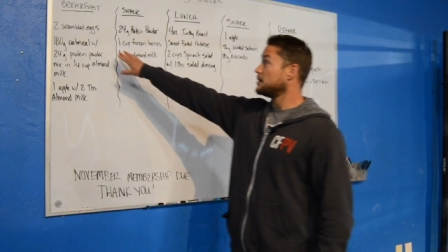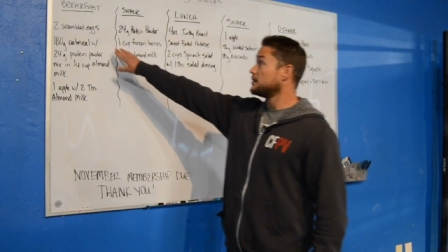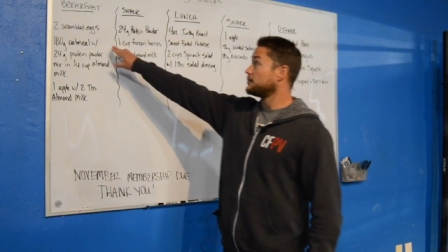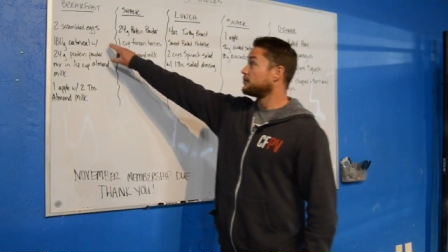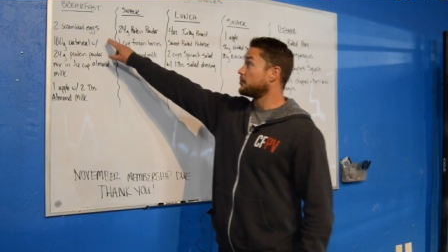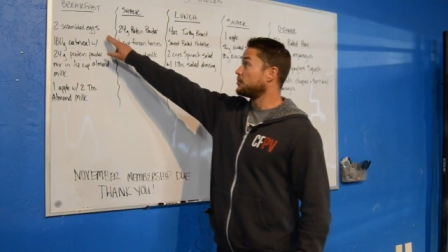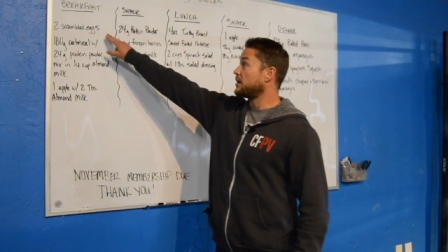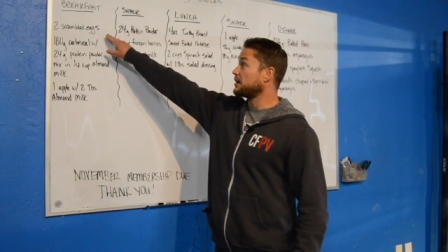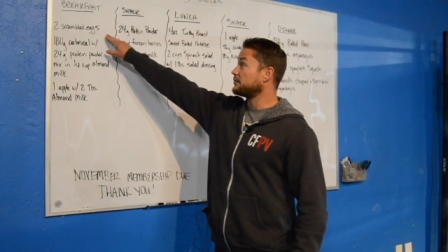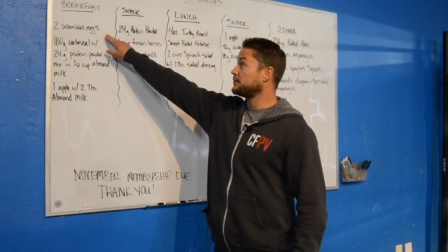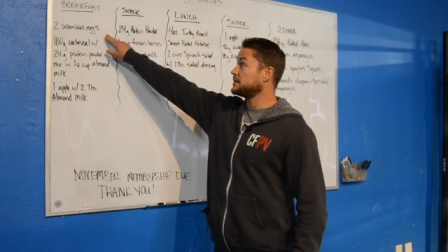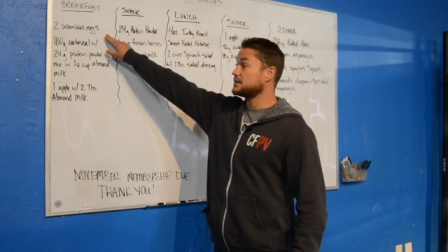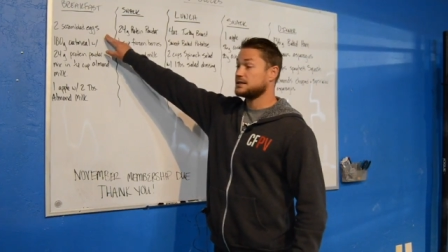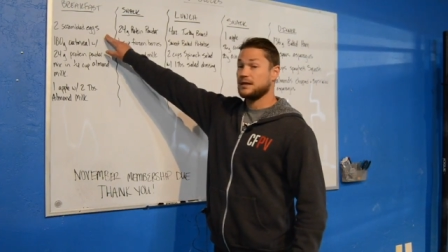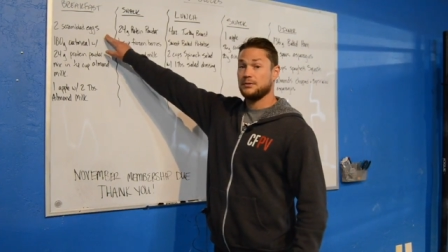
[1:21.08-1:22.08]
For
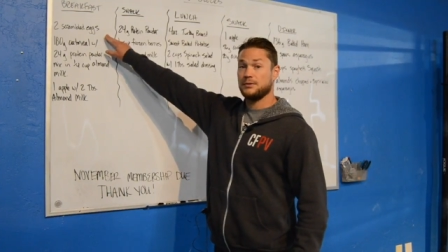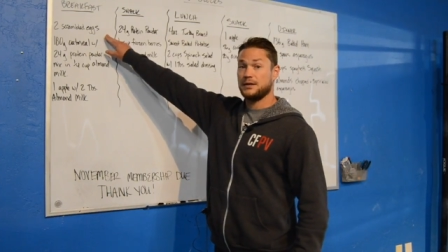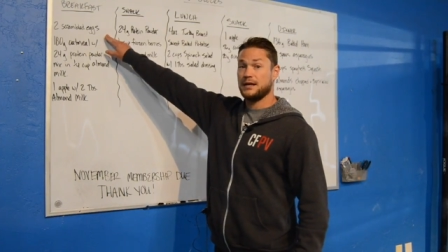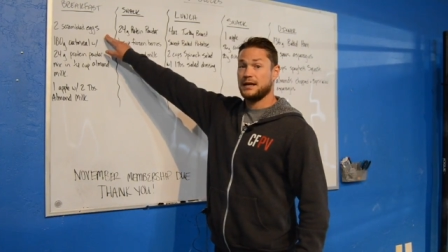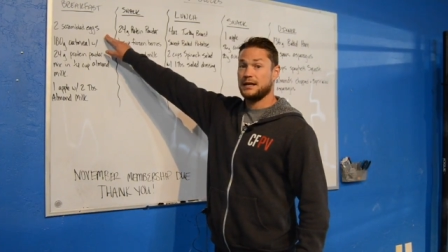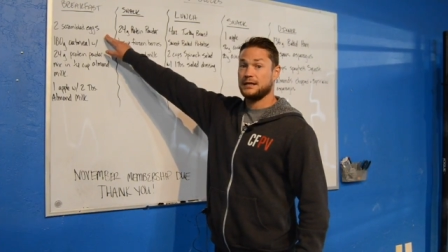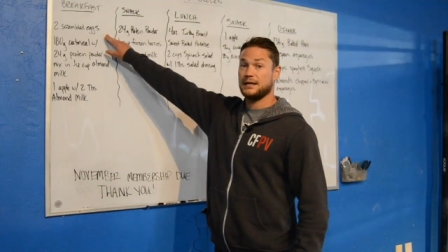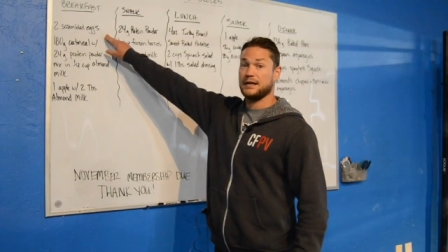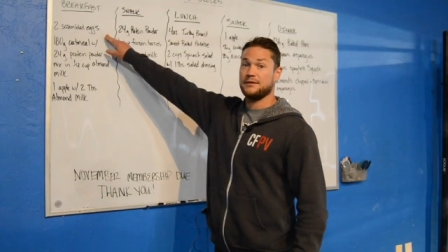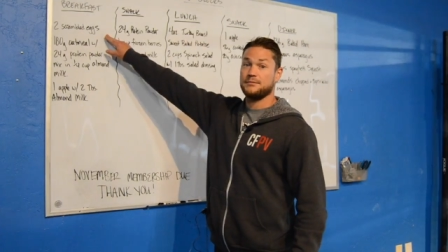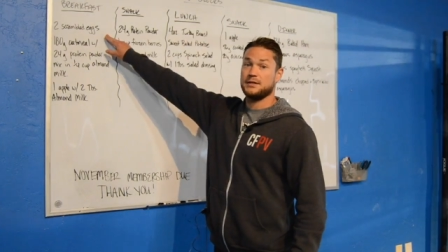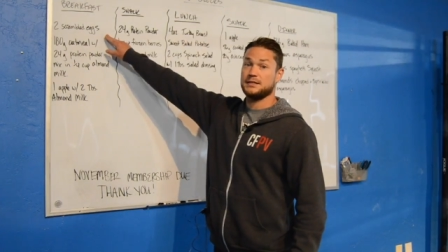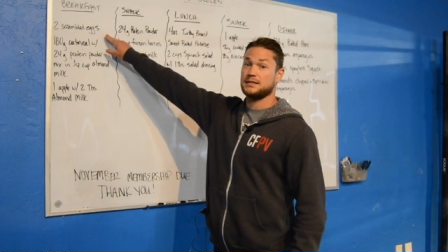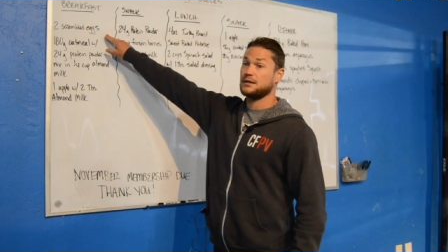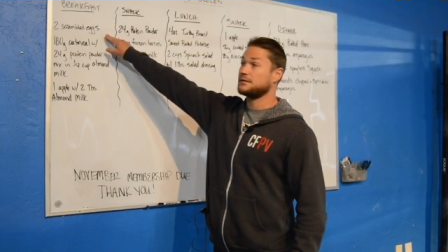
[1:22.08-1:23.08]
breakfast, I went ahead and gave
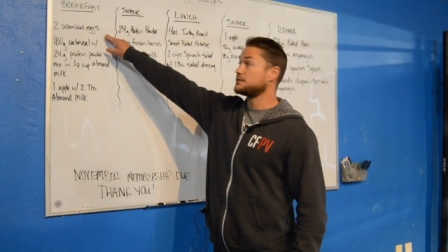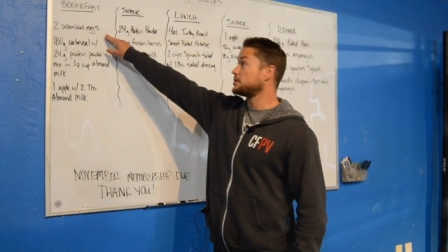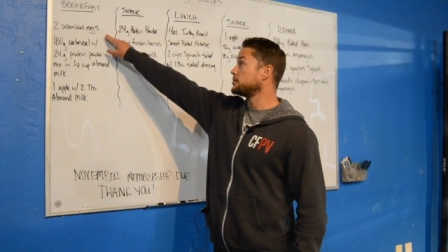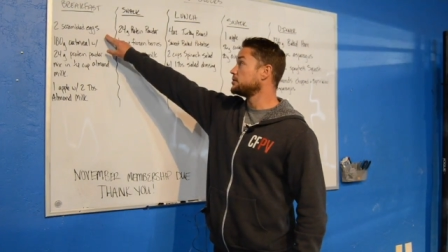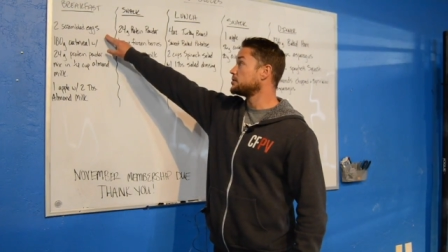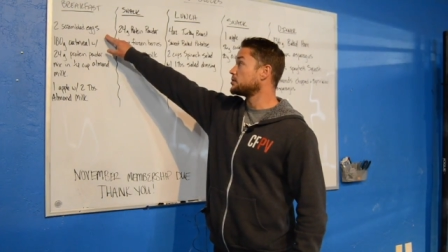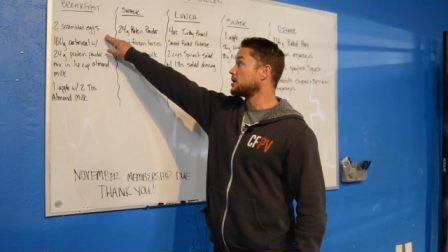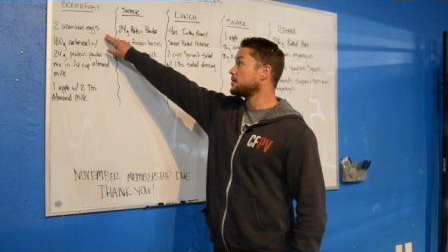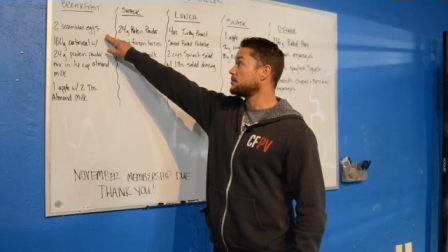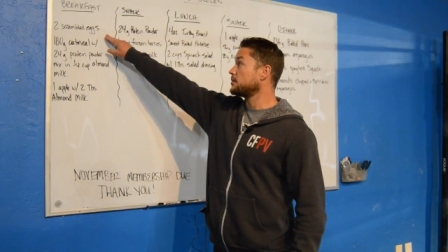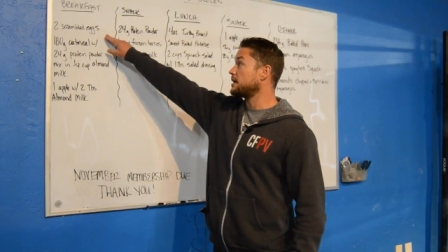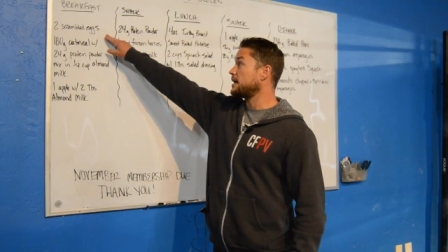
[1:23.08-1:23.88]
myself two scrambled